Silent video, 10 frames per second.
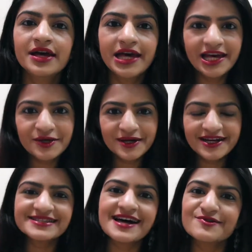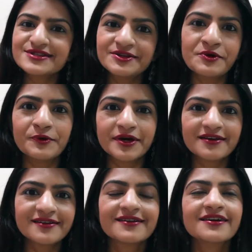Hey you guys, how's it
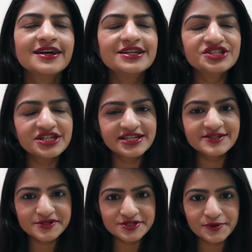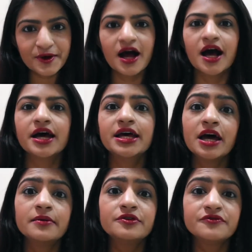going? In today's video, I
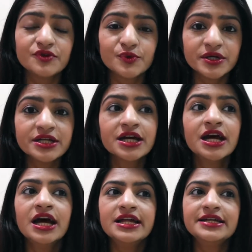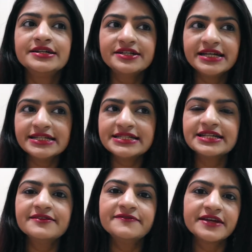am reviewing the Green
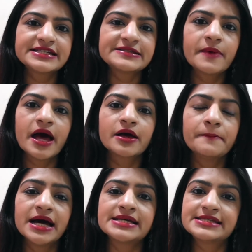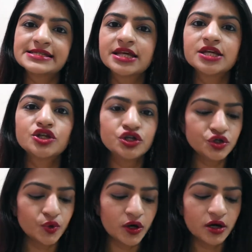Tea Face Pack by
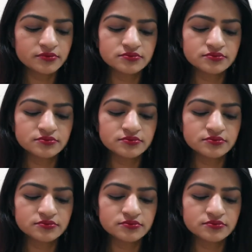SkinYoga.